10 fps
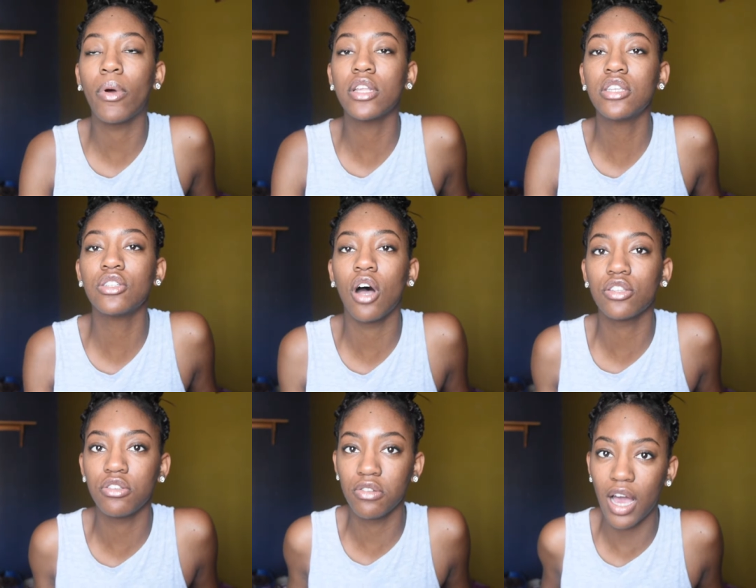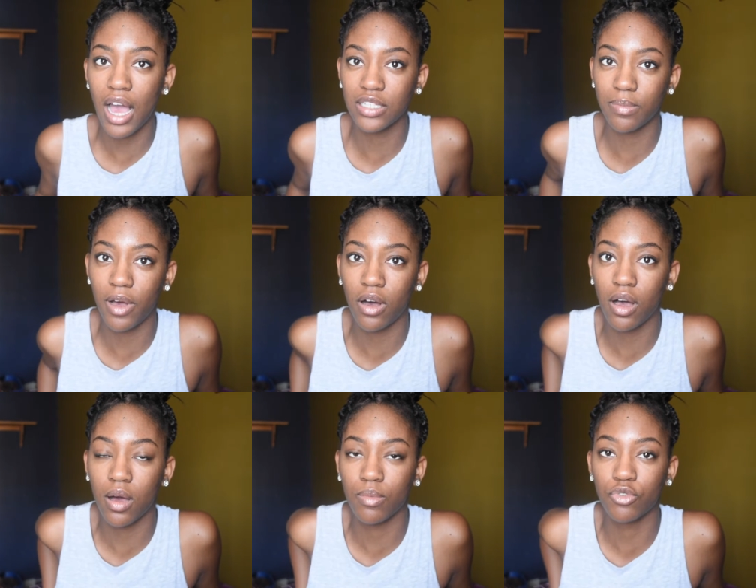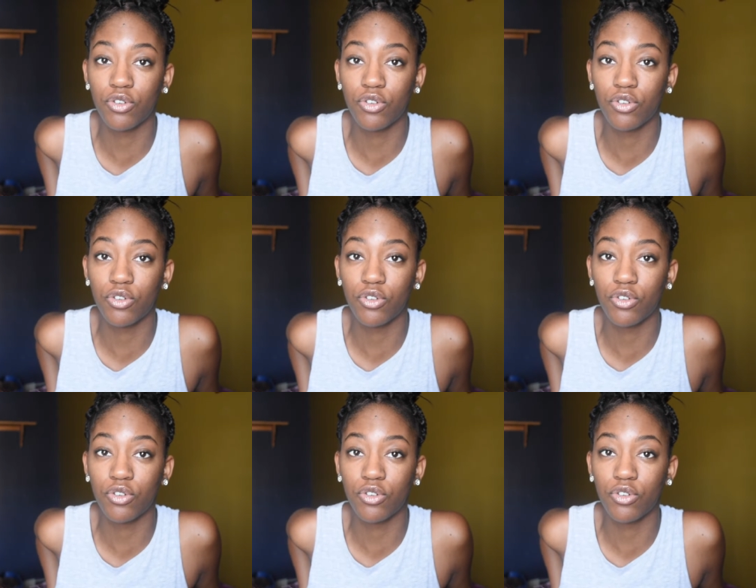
wanted to talk to you guys about um,